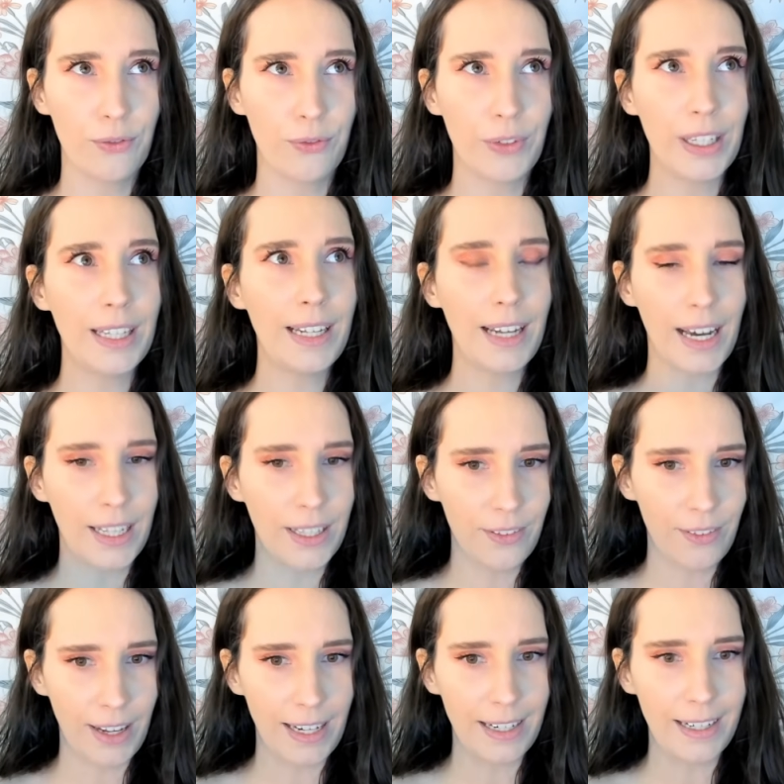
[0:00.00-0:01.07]
really
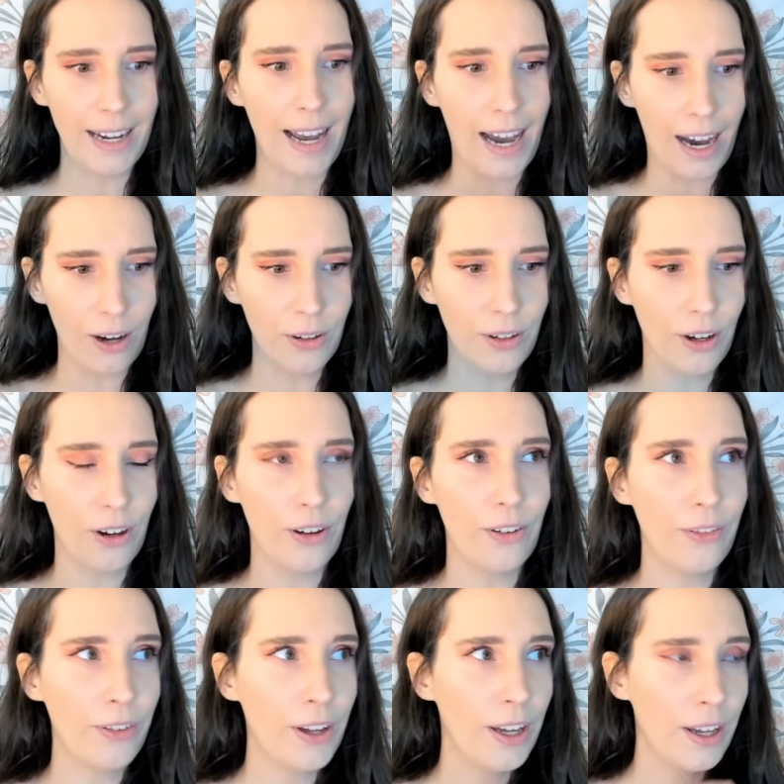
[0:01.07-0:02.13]
elevated out
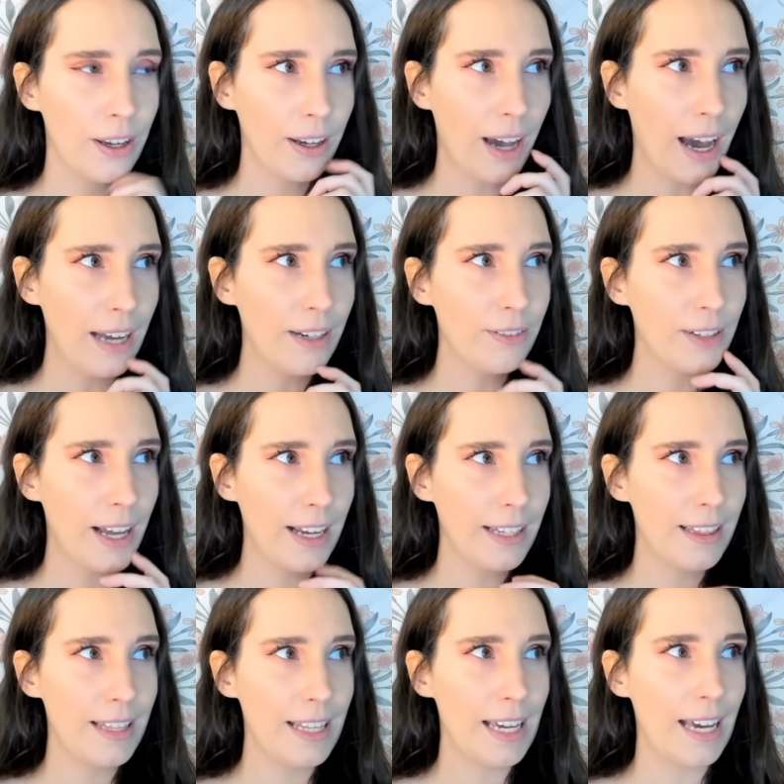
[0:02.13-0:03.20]
of kind of
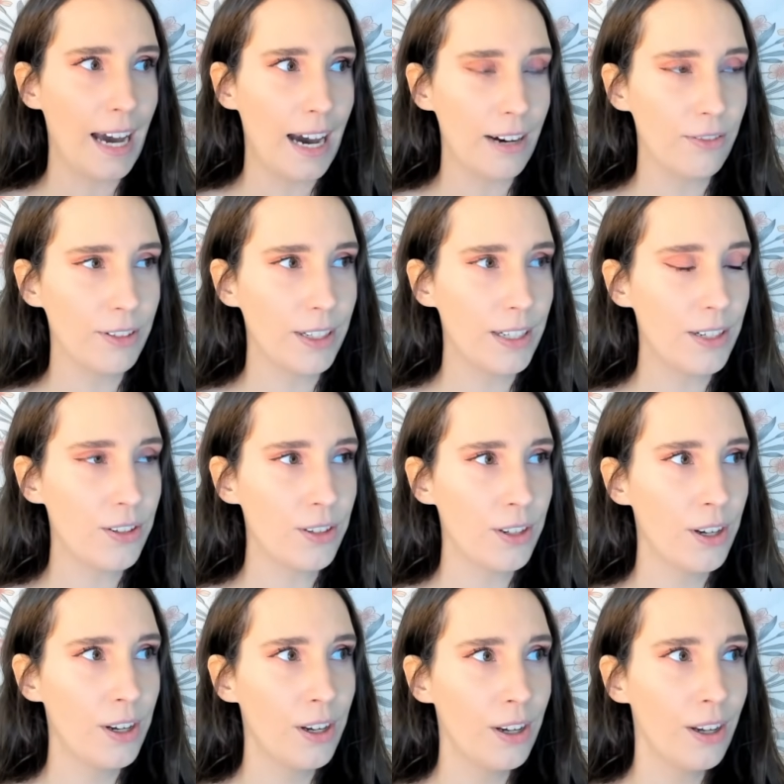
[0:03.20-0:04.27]
like the average
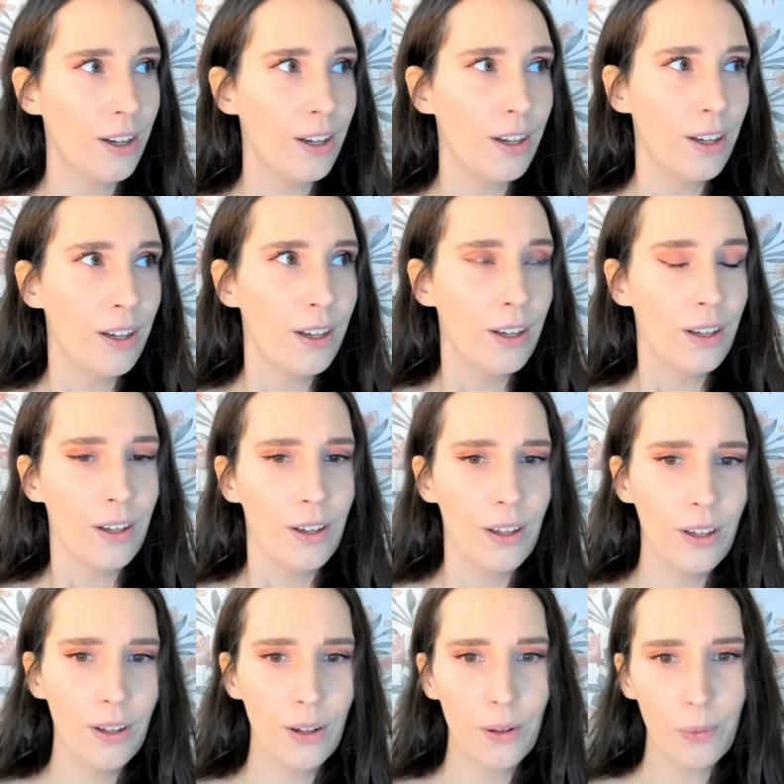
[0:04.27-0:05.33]

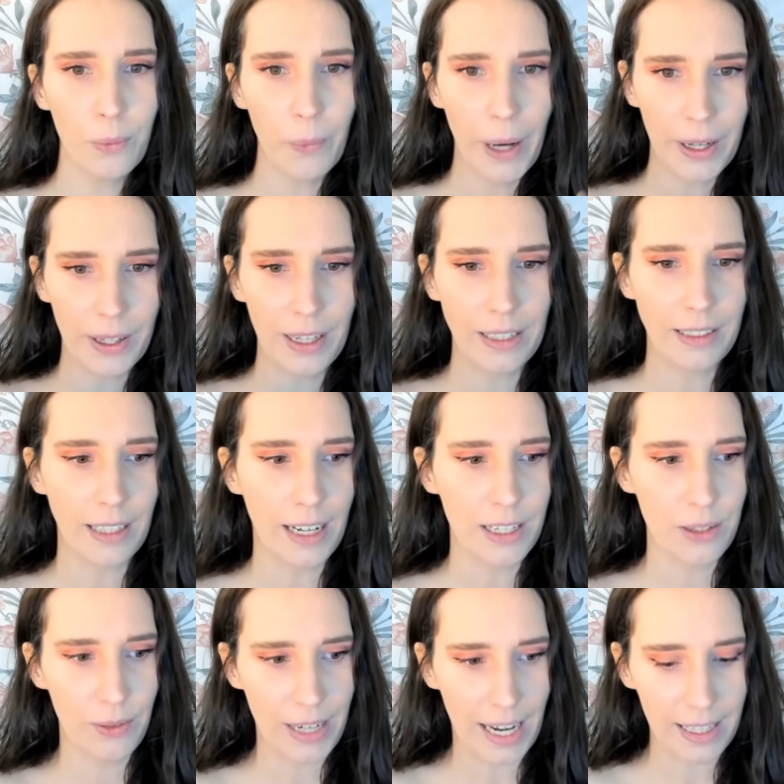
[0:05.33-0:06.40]
working
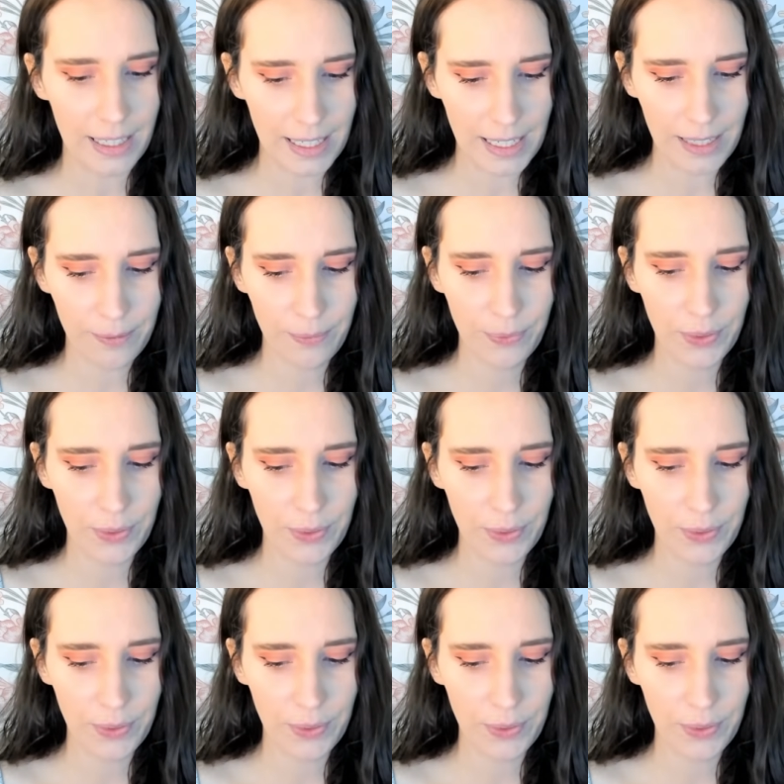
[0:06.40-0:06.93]
class reality,